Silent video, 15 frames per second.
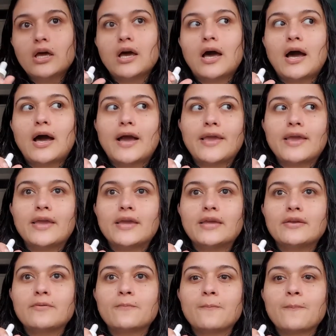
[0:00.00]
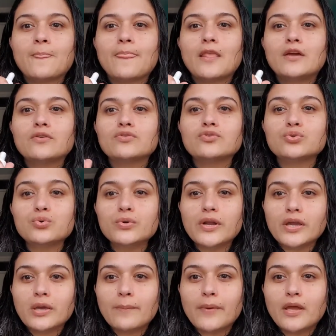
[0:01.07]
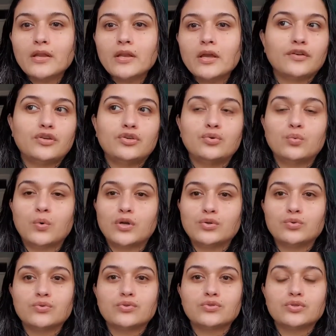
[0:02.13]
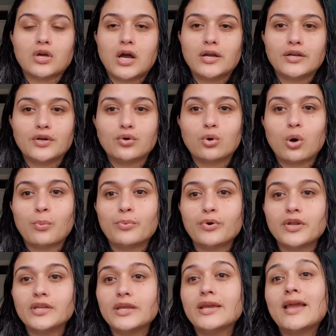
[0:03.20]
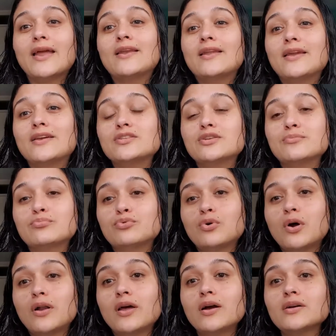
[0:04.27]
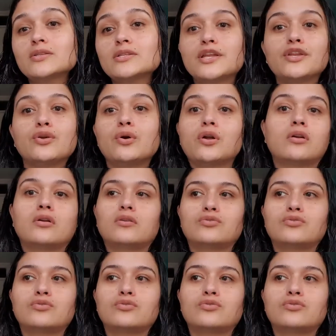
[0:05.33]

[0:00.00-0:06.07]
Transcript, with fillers: I do recommend you want to start incorporating anti-aging products and you're